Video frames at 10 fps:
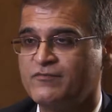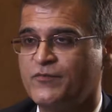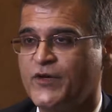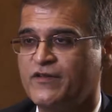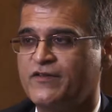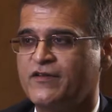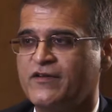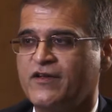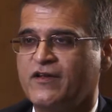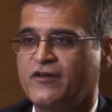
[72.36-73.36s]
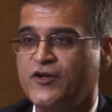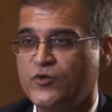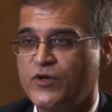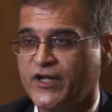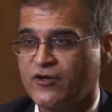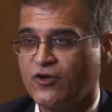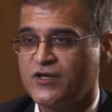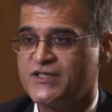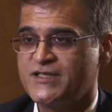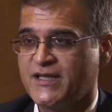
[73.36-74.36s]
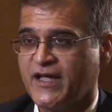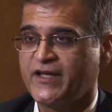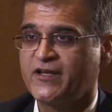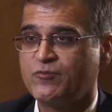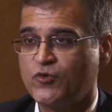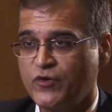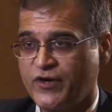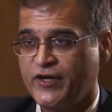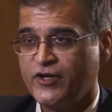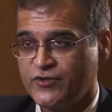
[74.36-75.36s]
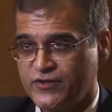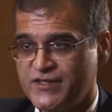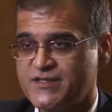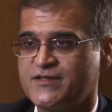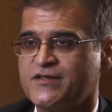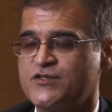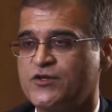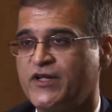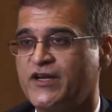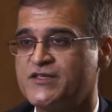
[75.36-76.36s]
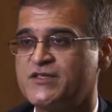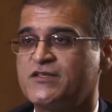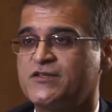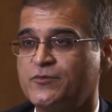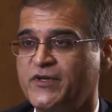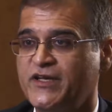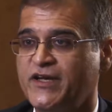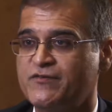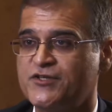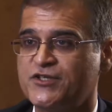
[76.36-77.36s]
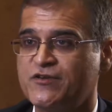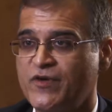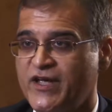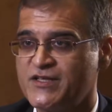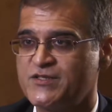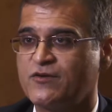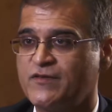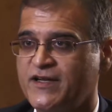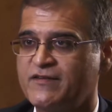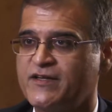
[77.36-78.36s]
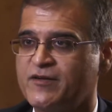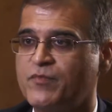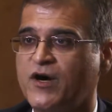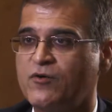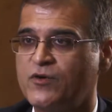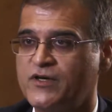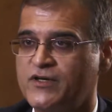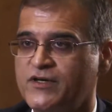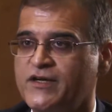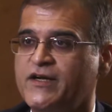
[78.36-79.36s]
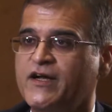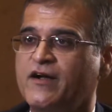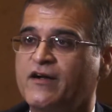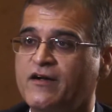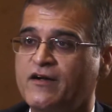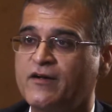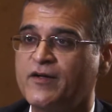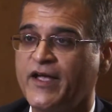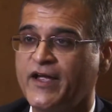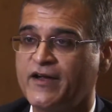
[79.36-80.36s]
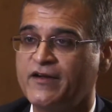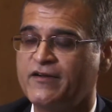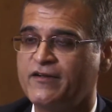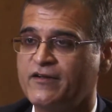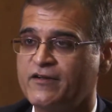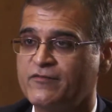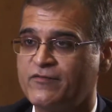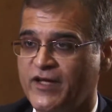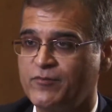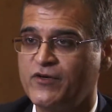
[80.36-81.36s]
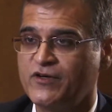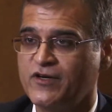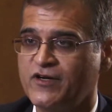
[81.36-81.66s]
with newer technologies like remote radio units. So there is to be efficient ways of delivering power and fiber,